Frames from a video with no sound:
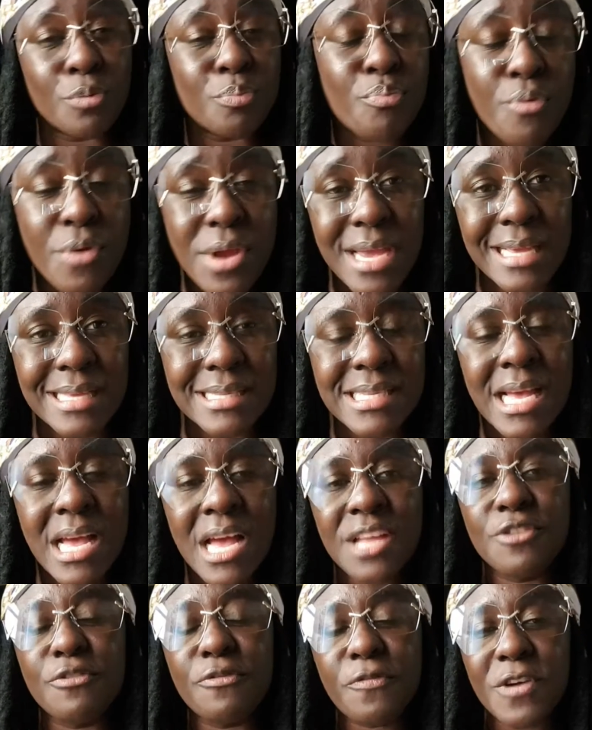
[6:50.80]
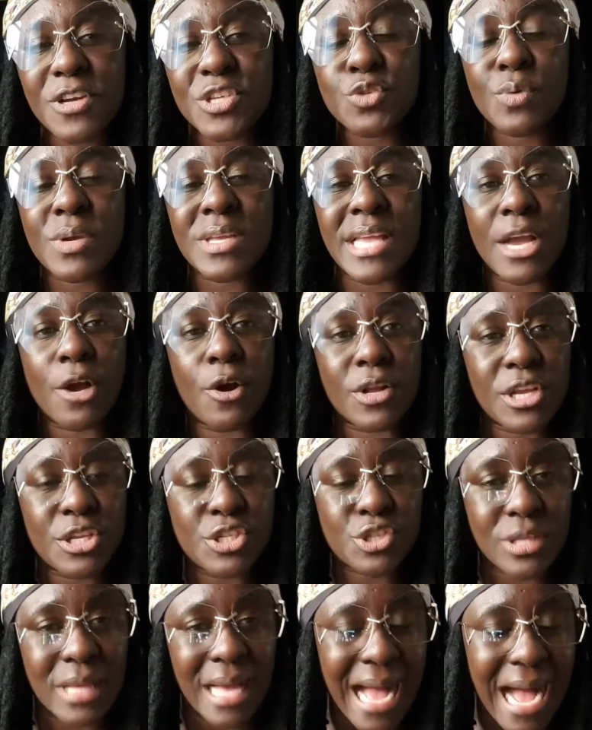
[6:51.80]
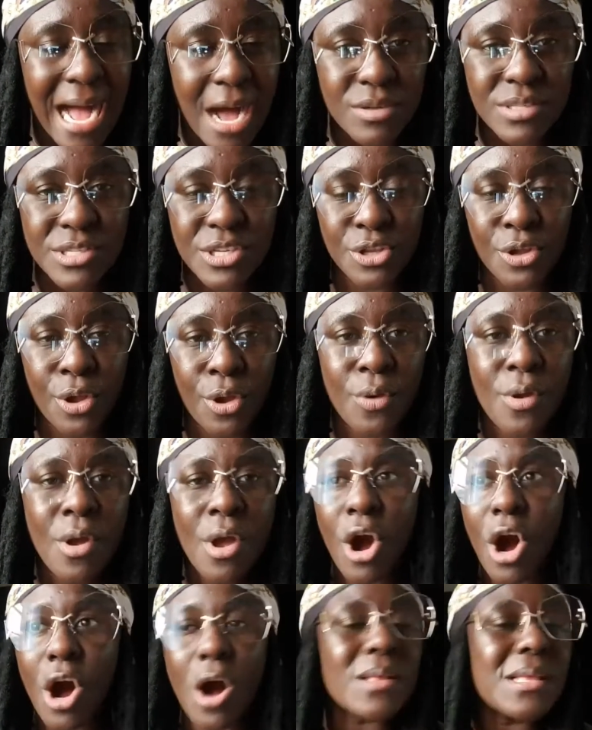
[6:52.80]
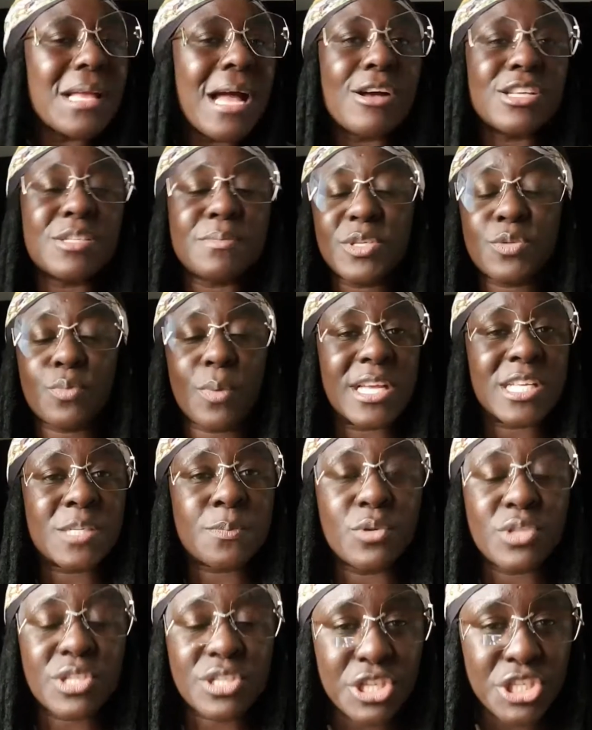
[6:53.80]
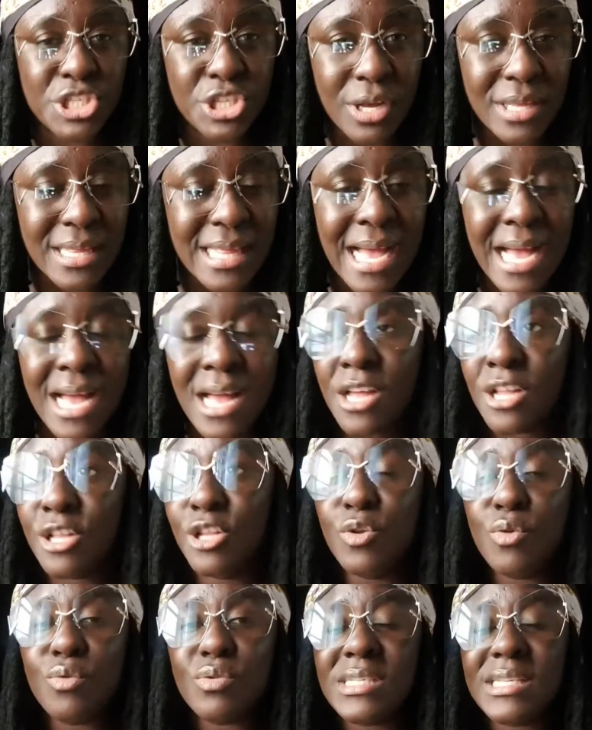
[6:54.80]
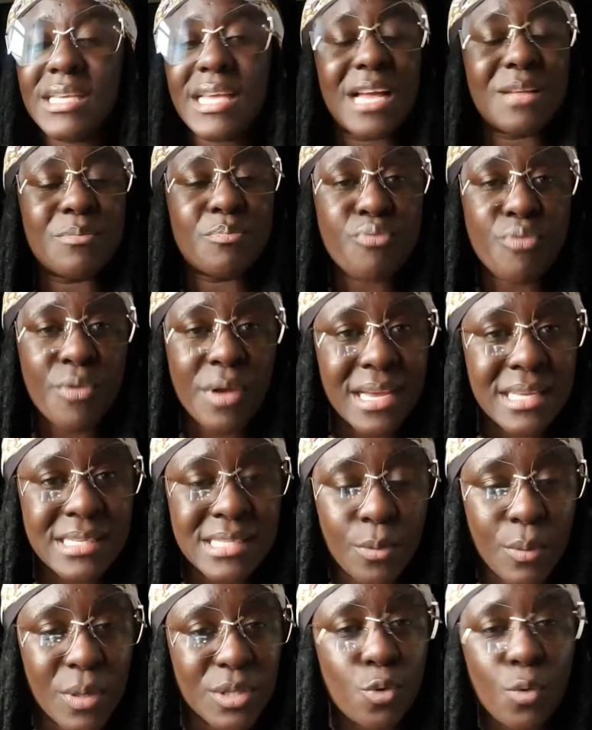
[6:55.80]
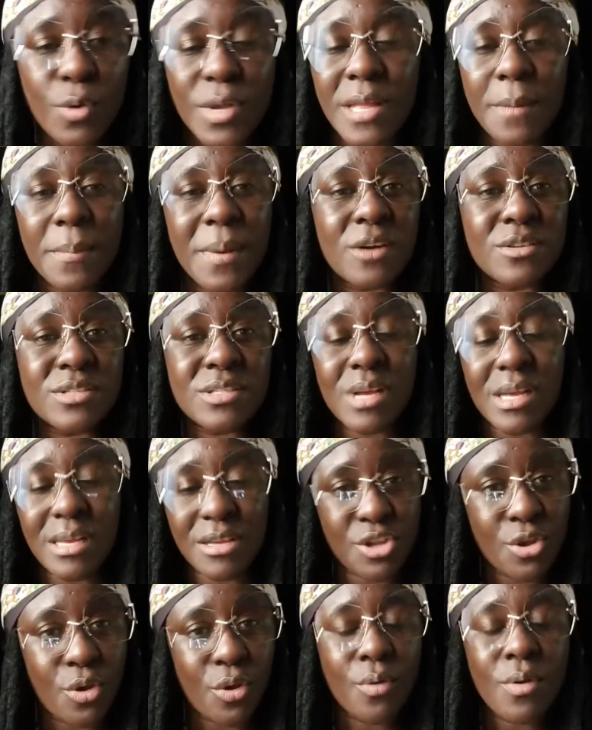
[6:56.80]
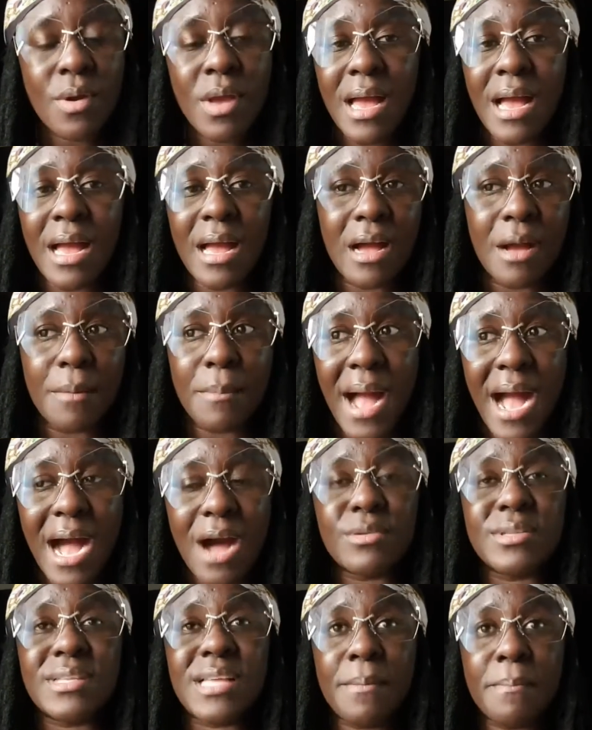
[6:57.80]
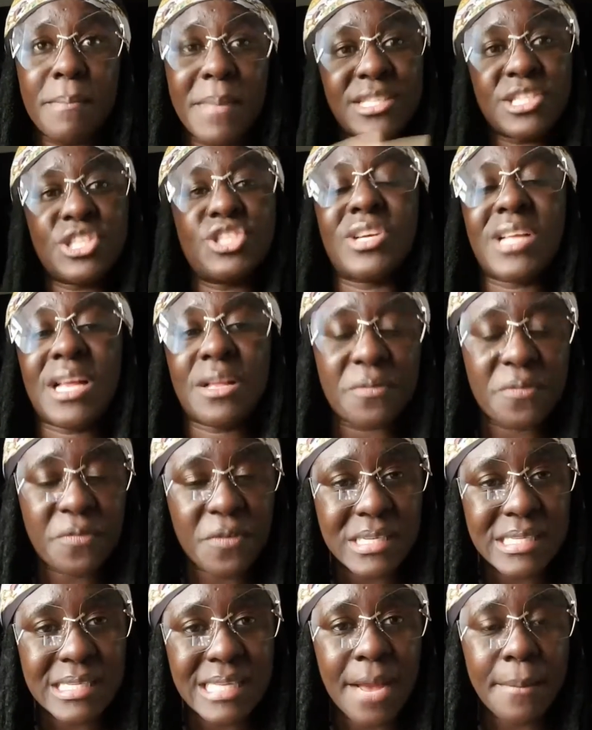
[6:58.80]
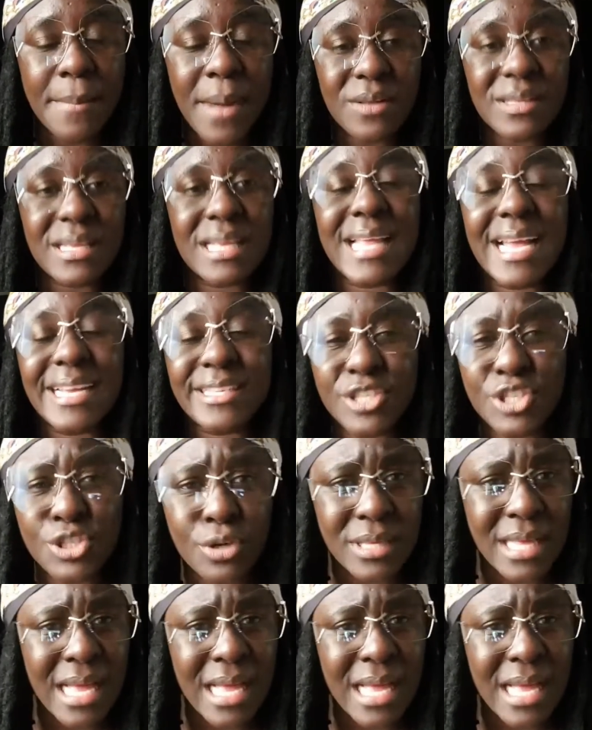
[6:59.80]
on Prince the first week they got into the house. You know, all the housemates were exposing each other. Lucy and Praise, they were talking about, you know, how they met each other the first time, how they liked each